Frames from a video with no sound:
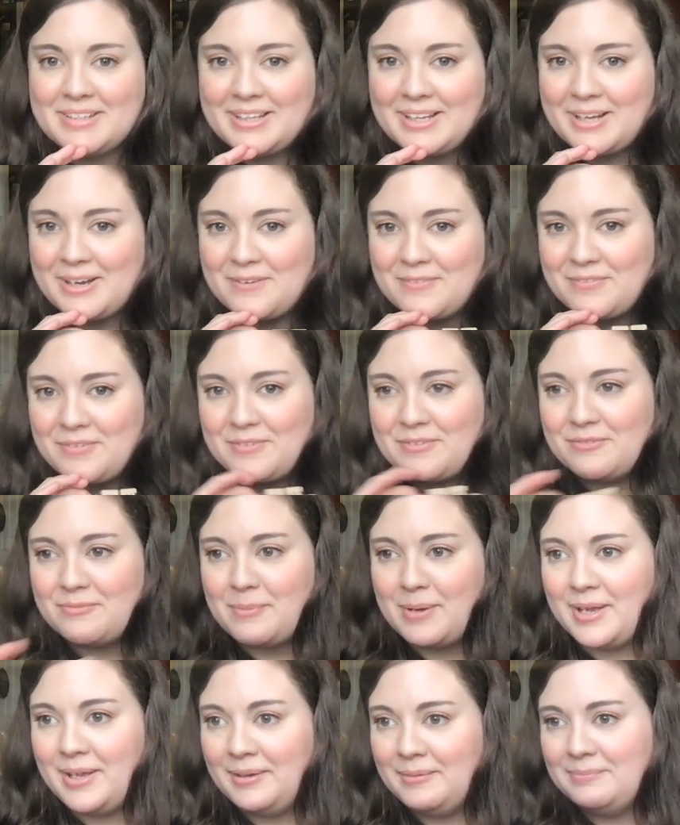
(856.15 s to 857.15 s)
off of
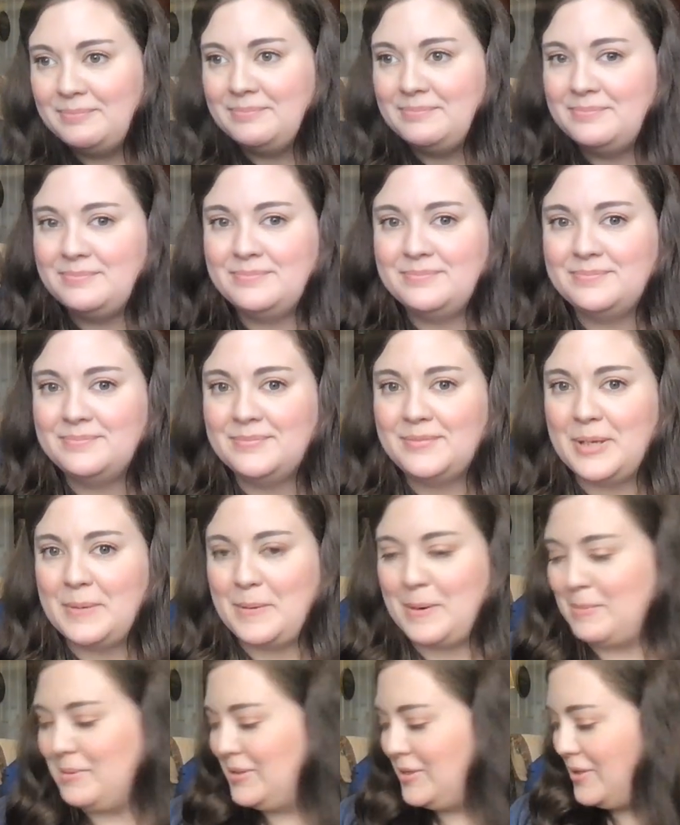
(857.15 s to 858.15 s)
my
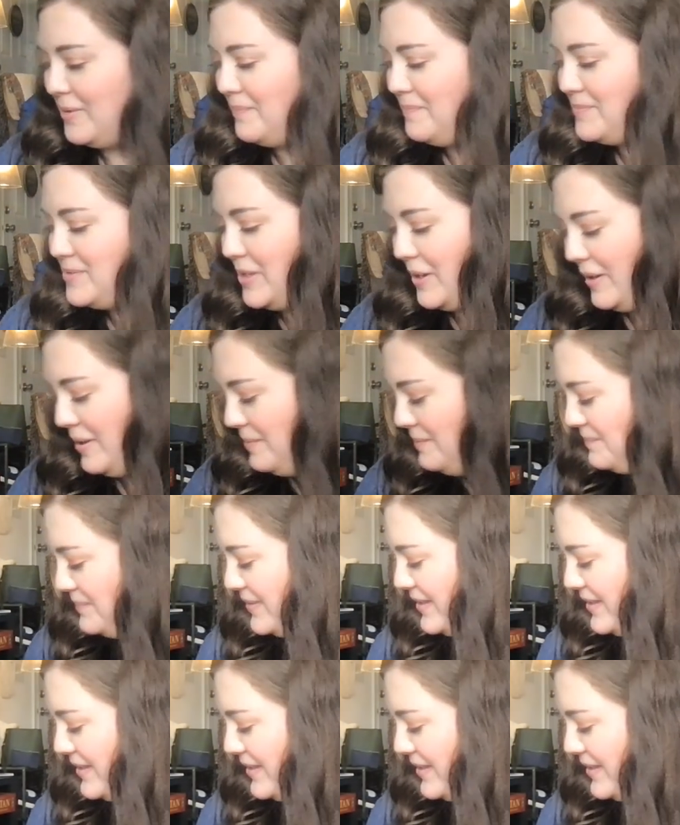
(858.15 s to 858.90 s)
apartment there. Sorry.